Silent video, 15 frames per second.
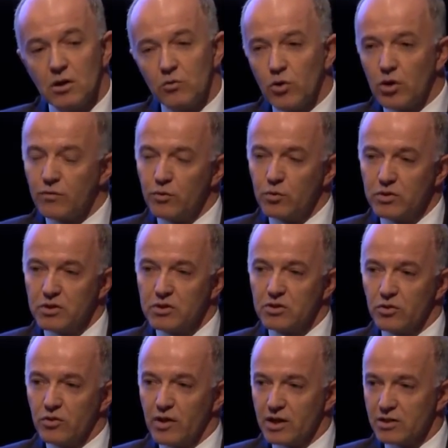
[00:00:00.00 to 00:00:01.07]
Roll forward to
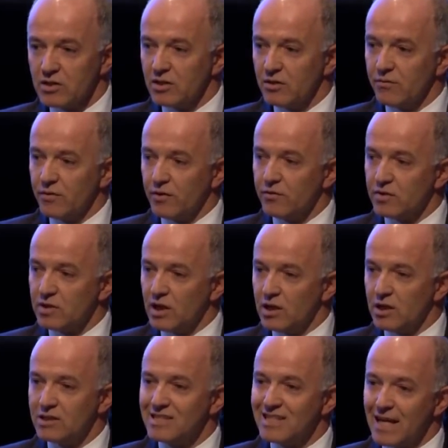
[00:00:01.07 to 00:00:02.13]
2015,
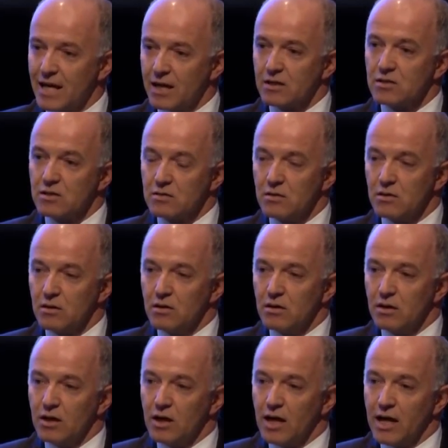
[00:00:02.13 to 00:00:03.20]
and tax
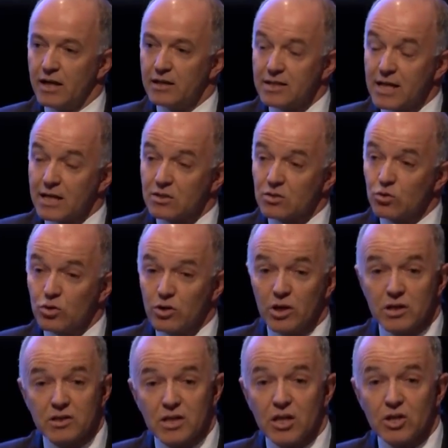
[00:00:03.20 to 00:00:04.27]

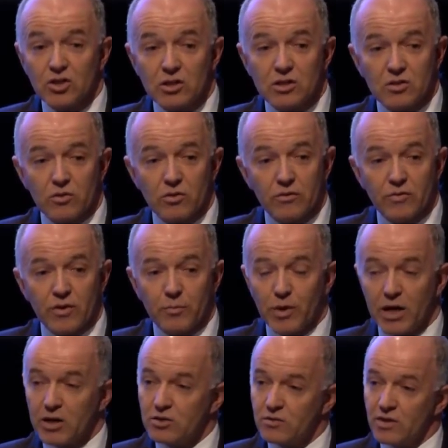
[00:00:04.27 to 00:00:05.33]
organisations are on the front
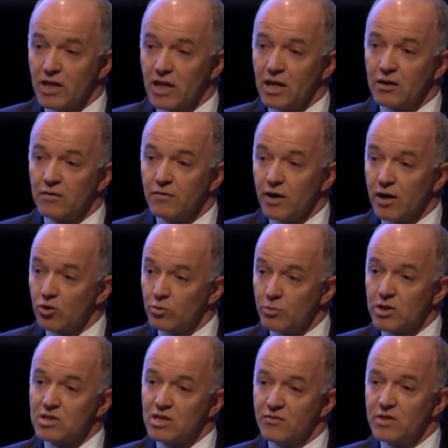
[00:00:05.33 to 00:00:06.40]
page of the AFR
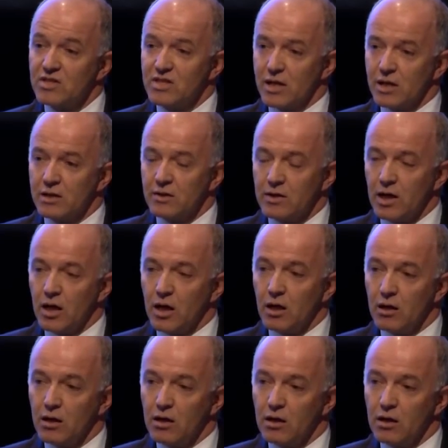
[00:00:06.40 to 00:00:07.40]
almost every second day.